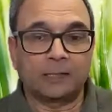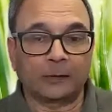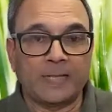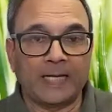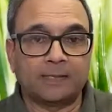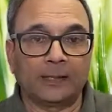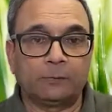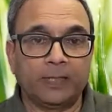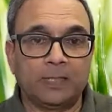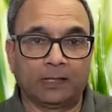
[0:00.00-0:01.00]
places
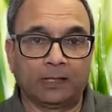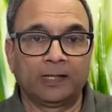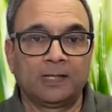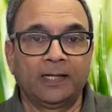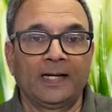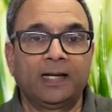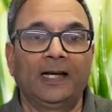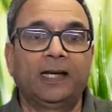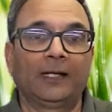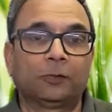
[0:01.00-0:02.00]
vegan.
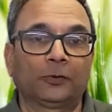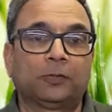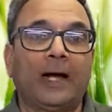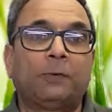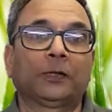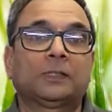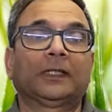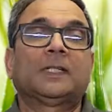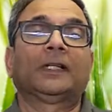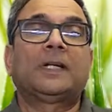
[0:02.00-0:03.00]
And so I
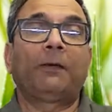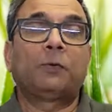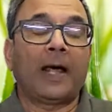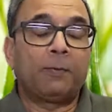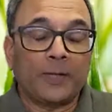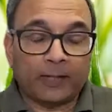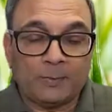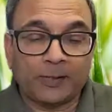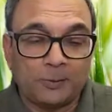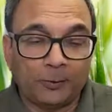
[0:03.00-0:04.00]
would
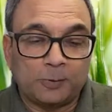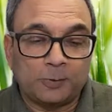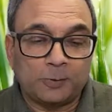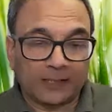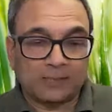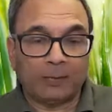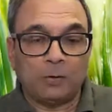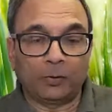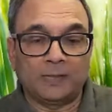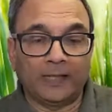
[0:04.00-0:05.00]
request you to tell us
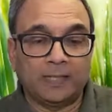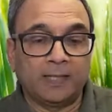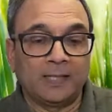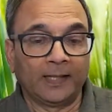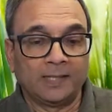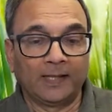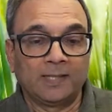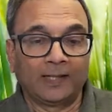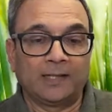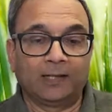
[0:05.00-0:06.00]
about the
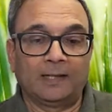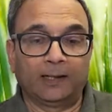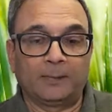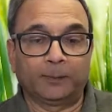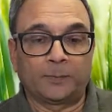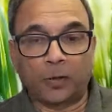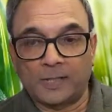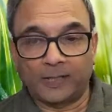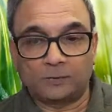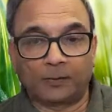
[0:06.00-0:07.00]

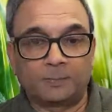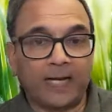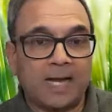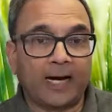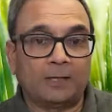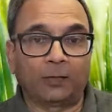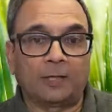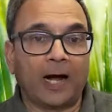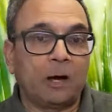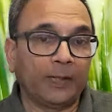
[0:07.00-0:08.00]
progress of that, or
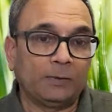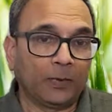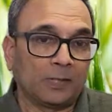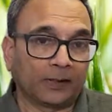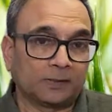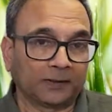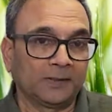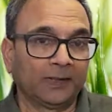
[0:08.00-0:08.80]
how it works,